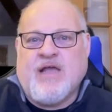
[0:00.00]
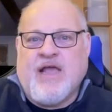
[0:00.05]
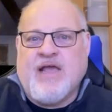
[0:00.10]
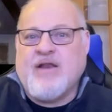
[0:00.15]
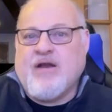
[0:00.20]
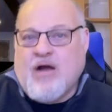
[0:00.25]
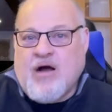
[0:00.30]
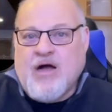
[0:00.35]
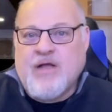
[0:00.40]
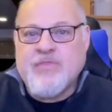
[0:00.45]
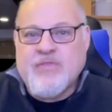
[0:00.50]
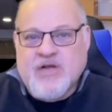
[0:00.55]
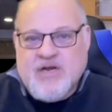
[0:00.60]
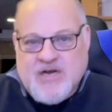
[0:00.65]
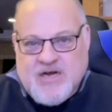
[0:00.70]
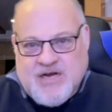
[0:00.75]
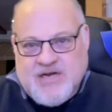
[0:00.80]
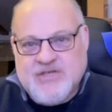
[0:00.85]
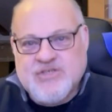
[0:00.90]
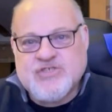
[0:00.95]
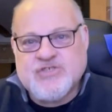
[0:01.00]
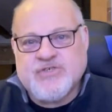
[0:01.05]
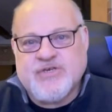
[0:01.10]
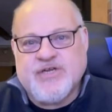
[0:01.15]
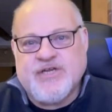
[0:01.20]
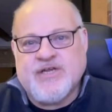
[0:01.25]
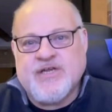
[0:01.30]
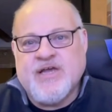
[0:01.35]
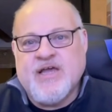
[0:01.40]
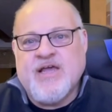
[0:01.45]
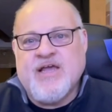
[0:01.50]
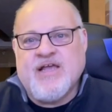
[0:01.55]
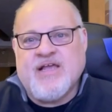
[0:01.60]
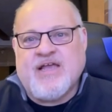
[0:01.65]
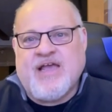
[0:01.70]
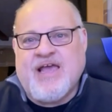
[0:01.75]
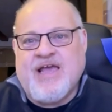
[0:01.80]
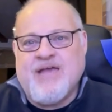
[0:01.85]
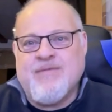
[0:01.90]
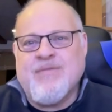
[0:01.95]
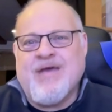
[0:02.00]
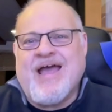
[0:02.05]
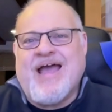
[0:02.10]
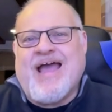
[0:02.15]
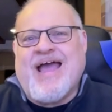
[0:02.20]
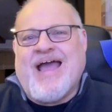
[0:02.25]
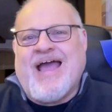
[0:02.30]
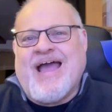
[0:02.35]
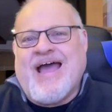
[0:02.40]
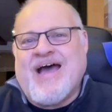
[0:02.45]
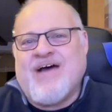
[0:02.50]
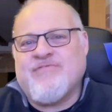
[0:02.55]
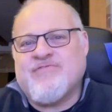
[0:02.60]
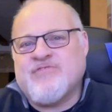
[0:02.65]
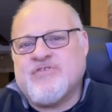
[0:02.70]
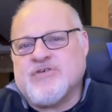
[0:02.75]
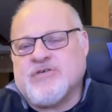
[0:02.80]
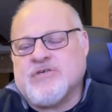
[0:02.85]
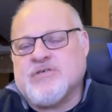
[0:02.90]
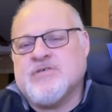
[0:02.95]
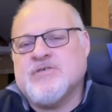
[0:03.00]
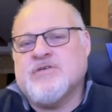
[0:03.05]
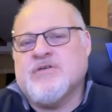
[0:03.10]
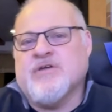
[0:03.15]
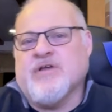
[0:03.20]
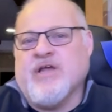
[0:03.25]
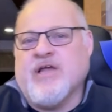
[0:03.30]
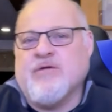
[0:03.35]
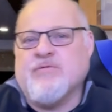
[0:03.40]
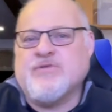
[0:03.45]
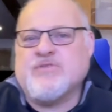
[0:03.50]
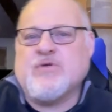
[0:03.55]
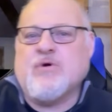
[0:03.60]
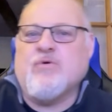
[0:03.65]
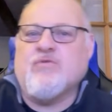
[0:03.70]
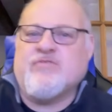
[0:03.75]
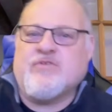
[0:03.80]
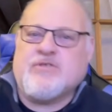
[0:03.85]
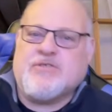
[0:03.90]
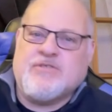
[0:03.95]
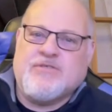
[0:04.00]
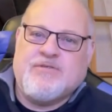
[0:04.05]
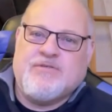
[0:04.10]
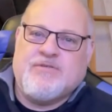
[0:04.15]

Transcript: and on the country came after it was over.